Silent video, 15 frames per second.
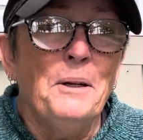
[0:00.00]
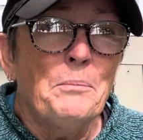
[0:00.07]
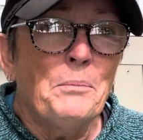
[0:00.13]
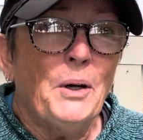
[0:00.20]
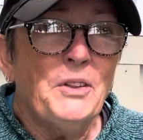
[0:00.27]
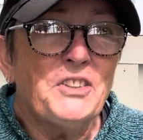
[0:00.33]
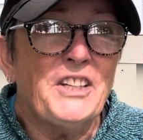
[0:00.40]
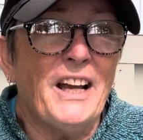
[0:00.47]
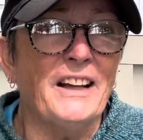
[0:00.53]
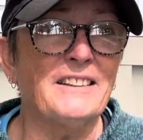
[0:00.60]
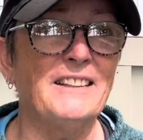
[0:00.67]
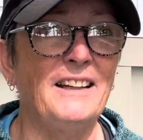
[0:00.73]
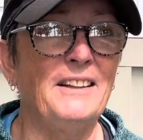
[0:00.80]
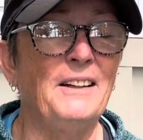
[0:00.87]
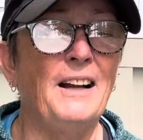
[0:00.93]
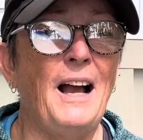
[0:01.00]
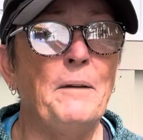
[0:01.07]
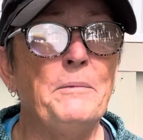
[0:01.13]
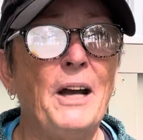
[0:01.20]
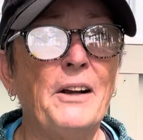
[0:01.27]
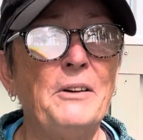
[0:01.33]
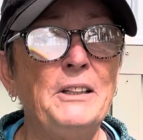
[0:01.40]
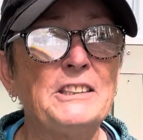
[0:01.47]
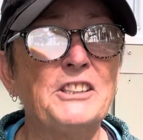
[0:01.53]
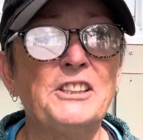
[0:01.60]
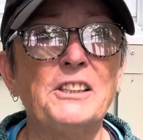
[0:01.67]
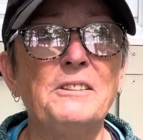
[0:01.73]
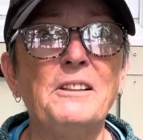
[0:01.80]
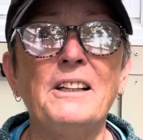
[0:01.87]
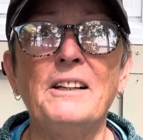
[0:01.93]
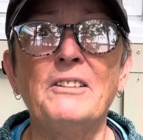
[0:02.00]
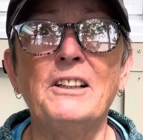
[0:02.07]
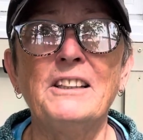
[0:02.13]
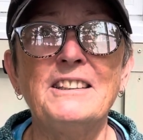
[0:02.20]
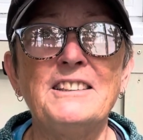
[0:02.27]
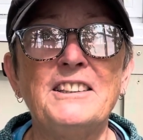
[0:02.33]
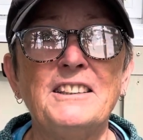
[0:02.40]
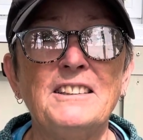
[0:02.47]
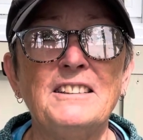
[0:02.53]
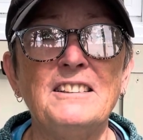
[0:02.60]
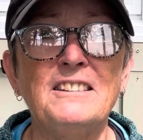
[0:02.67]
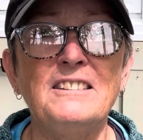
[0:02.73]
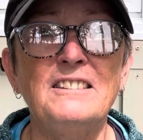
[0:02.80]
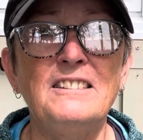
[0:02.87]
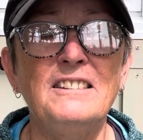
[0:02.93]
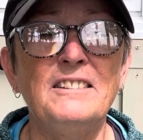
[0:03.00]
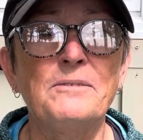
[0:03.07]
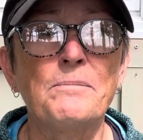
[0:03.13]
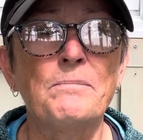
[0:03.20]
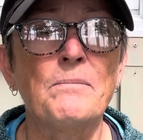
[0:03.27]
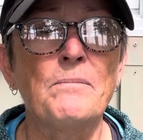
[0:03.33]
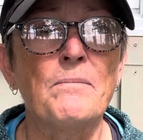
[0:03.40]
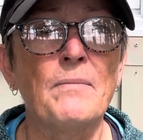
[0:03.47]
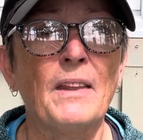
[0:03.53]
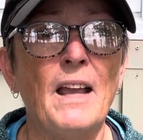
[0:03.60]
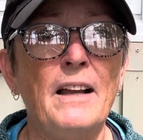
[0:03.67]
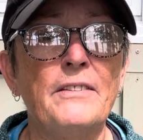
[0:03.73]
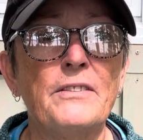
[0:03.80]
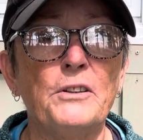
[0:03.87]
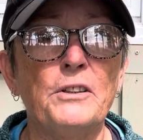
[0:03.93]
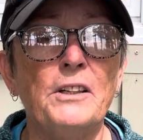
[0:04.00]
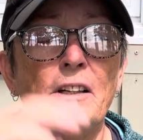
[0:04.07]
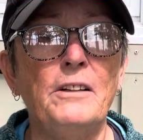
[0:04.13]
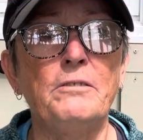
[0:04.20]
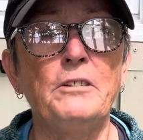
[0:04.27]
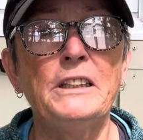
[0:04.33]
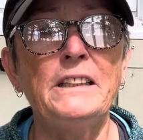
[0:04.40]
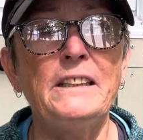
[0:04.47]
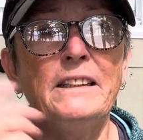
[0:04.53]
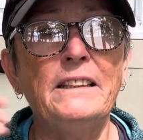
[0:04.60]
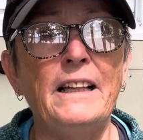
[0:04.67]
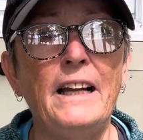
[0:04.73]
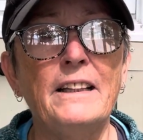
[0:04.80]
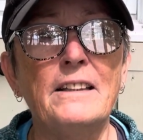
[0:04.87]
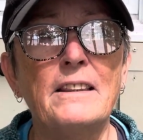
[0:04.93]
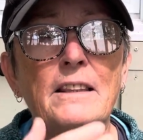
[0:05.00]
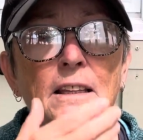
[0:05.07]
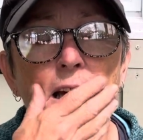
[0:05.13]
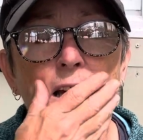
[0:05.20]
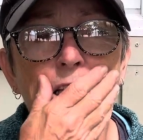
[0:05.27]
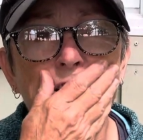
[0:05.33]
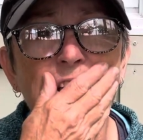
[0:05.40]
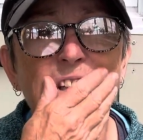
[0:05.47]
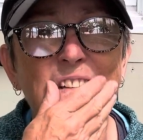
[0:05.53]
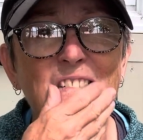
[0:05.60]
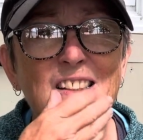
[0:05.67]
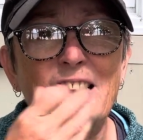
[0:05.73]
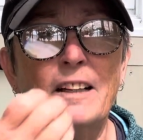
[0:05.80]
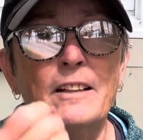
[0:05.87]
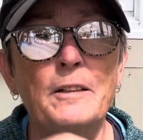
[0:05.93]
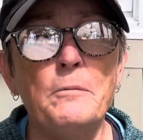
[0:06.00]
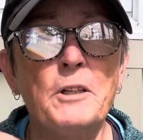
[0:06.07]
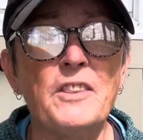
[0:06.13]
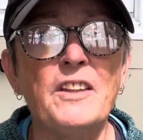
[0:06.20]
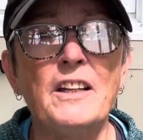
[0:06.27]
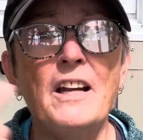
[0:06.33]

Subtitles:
project. I'm not quite sure what I'm going to do. I sort of really like the idea of starting with an